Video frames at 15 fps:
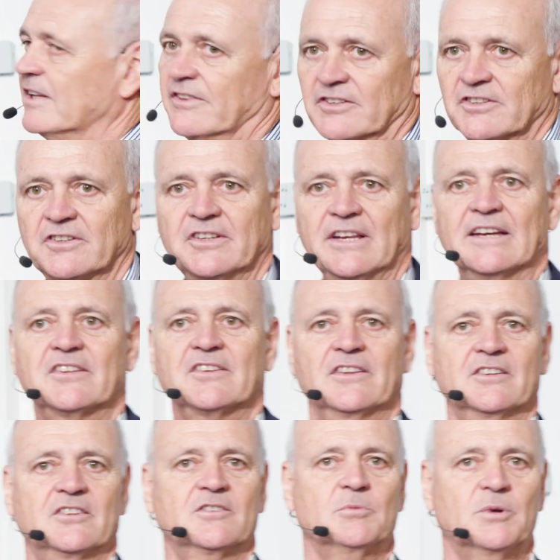this is yes,
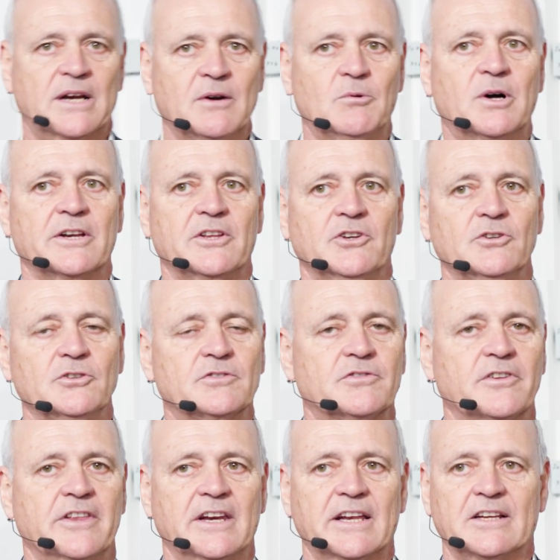this is what I want to use
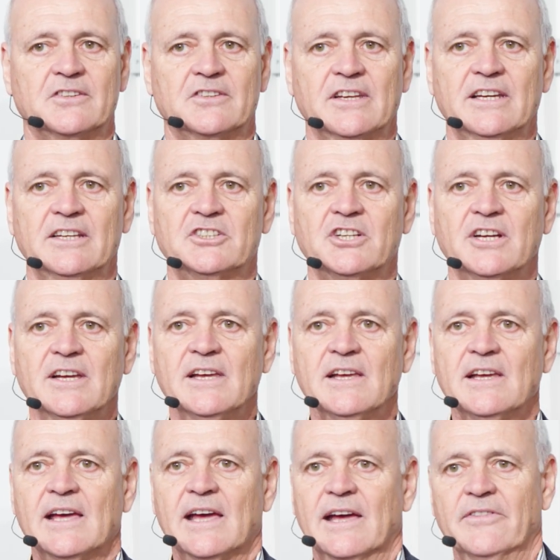for the next stage.
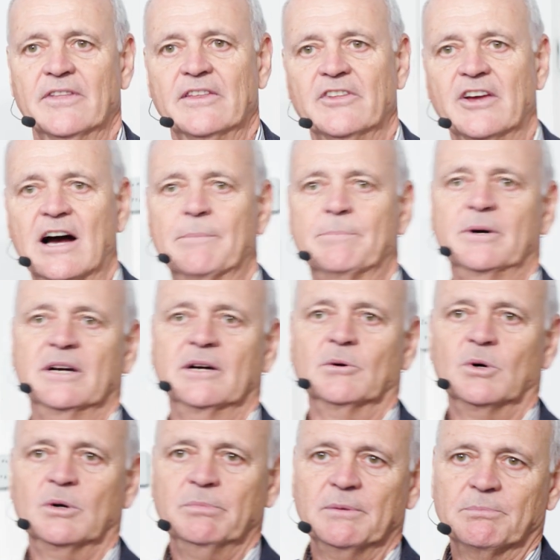And then the operator
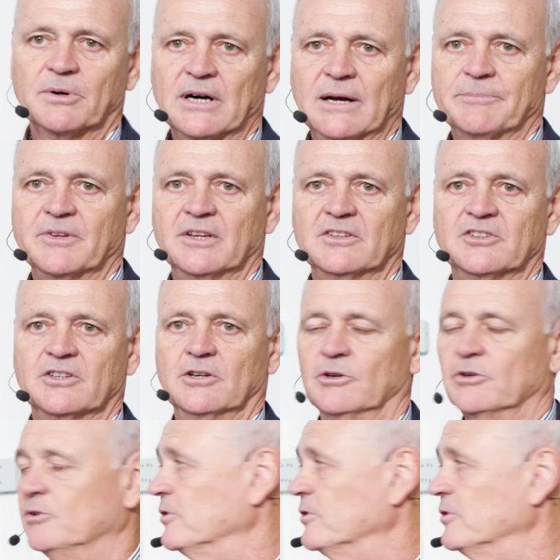will be prompted to go to